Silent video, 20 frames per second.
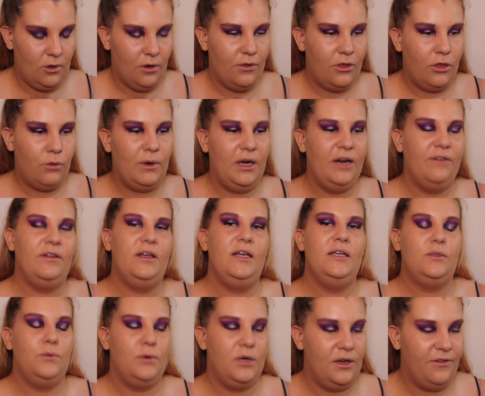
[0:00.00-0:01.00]
got 3 of
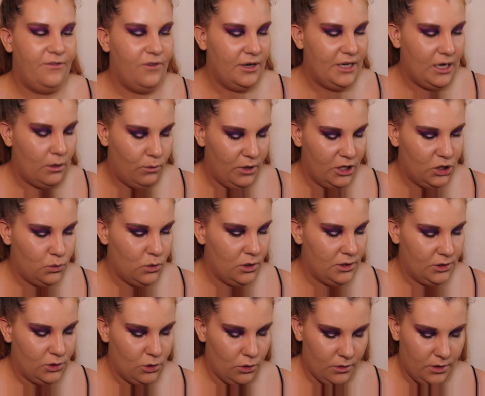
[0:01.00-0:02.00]
these. We're going to find out which
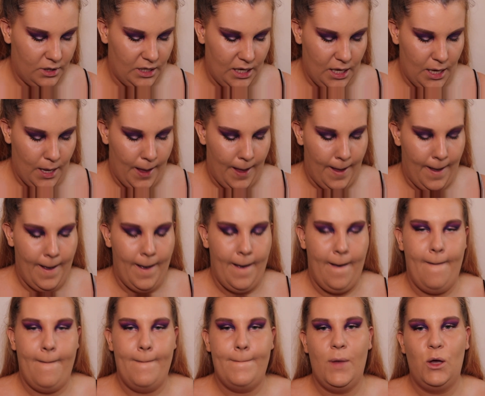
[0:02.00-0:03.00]
one's got the
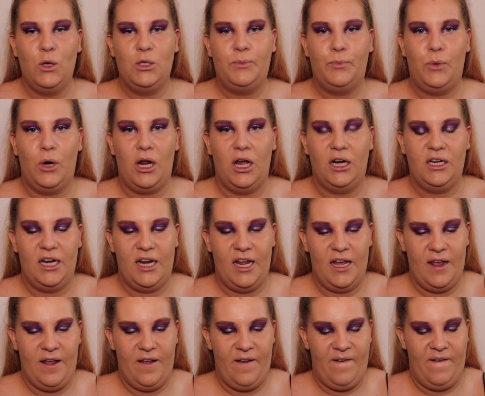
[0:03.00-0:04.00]
most product in
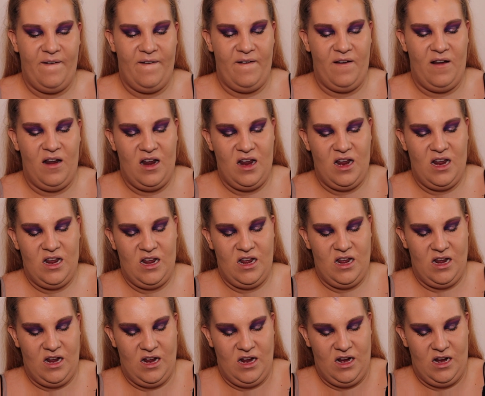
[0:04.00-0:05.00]
it.
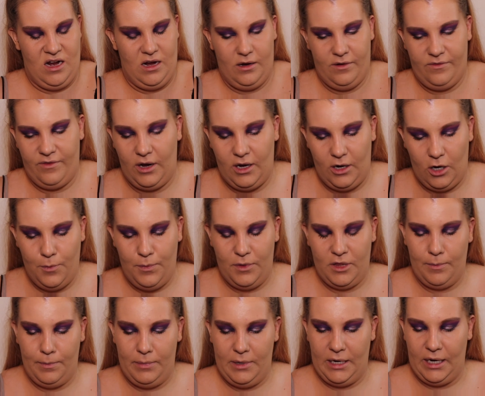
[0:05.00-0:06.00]
If I can open
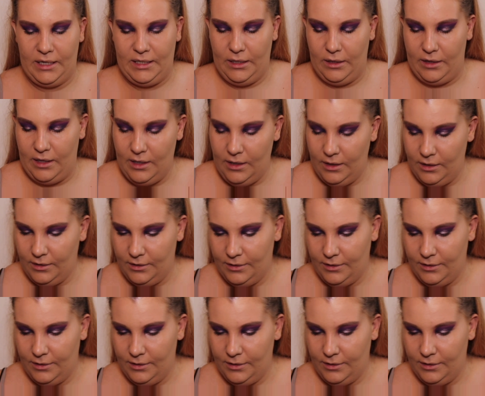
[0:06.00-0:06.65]
the bloody thing.